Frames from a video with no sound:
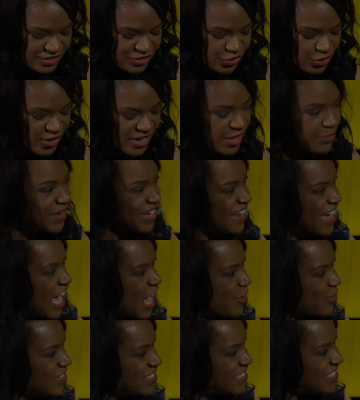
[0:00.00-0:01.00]
Joining me
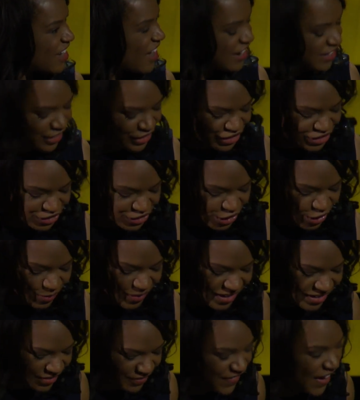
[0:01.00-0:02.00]
now is Danya
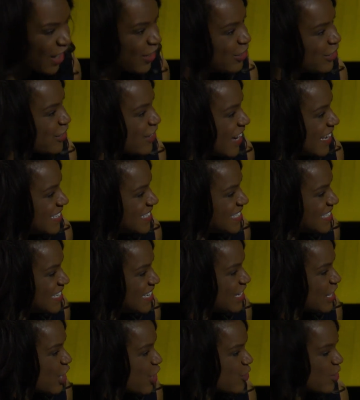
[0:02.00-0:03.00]
Sherman, founder and
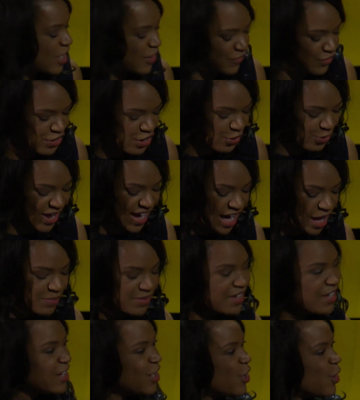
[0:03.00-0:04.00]
CEO of KnoNap.
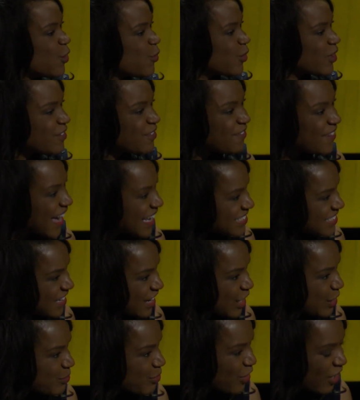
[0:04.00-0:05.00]
What a
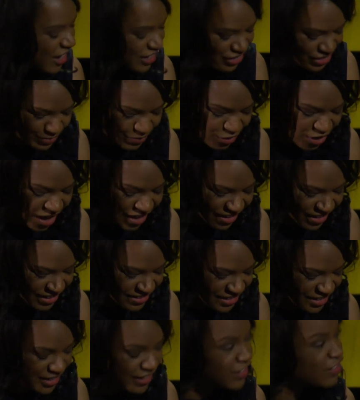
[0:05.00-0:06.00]
fascinating
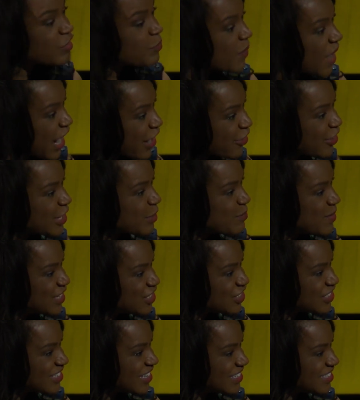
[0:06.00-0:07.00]
product and an inspiring
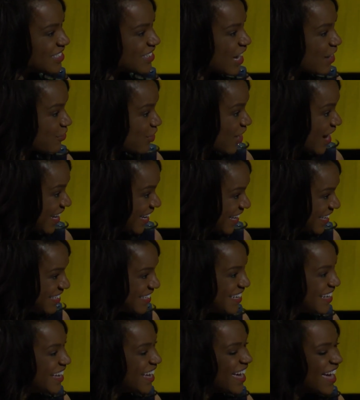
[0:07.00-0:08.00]
mission. Let's dive right
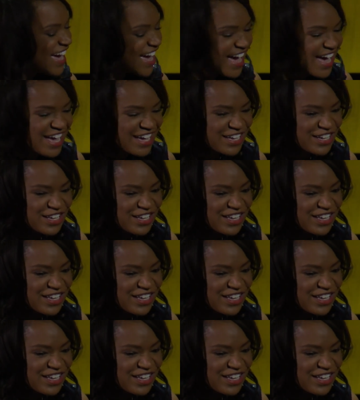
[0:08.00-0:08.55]
in. Thank you.